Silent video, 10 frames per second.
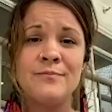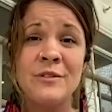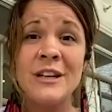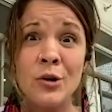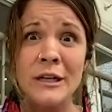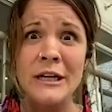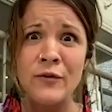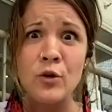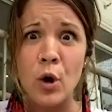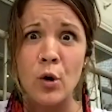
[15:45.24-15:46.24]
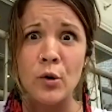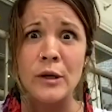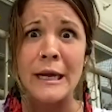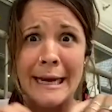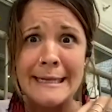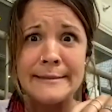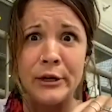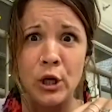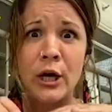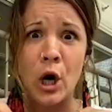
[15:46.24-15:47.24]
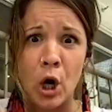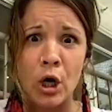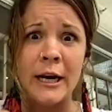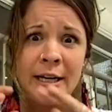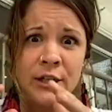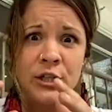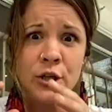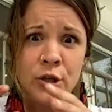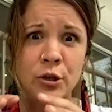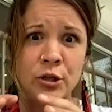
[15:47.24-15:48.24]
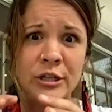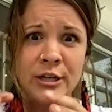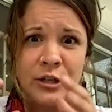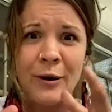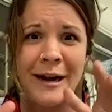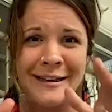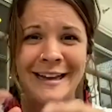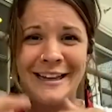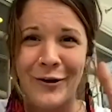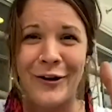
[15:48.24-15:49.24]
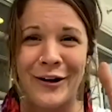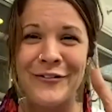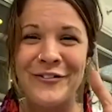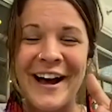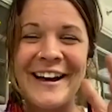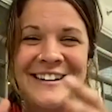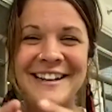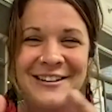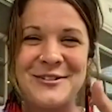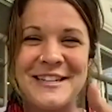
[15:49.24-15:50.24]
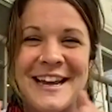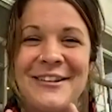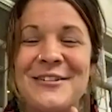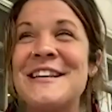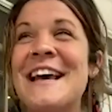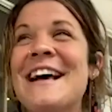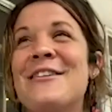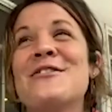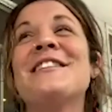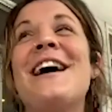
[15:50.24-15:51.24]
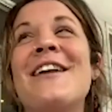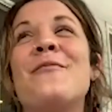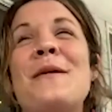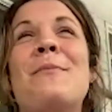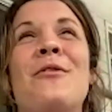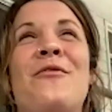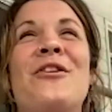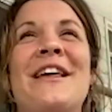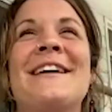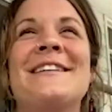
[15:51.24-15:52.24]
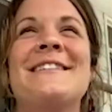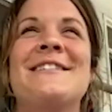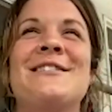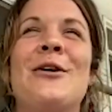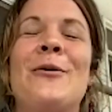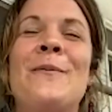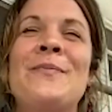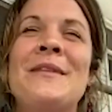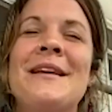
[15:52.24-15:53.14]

Literally, if you wrote Gainesville and art into your search engine, right? Like you're going to find, like you said, there's a lot of people for things. And so